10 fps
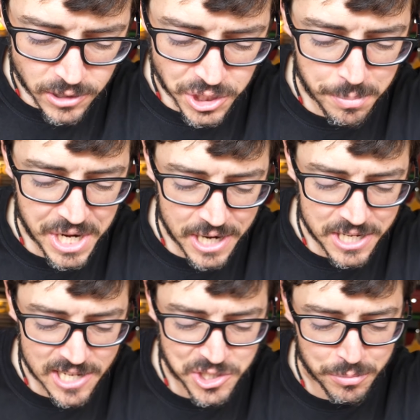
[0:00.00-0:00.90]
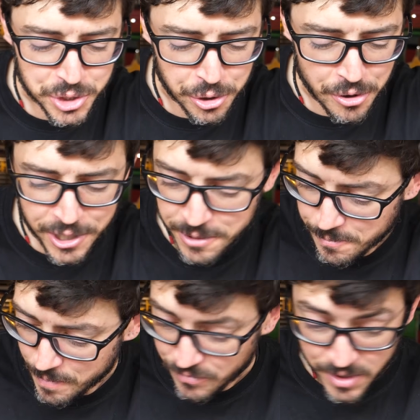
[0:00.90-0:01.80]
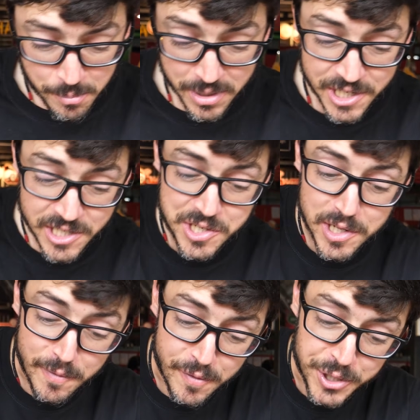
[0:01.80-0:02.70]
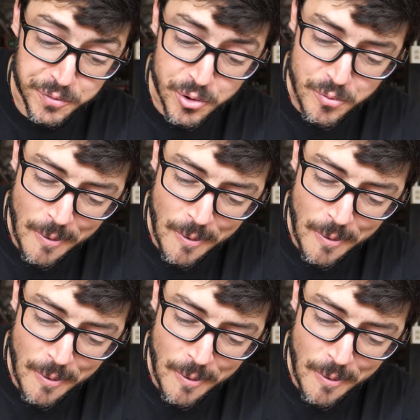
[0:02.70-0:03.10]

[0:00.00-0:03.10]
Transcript: The banana has some sugar on it, but it is still a fresh fruit.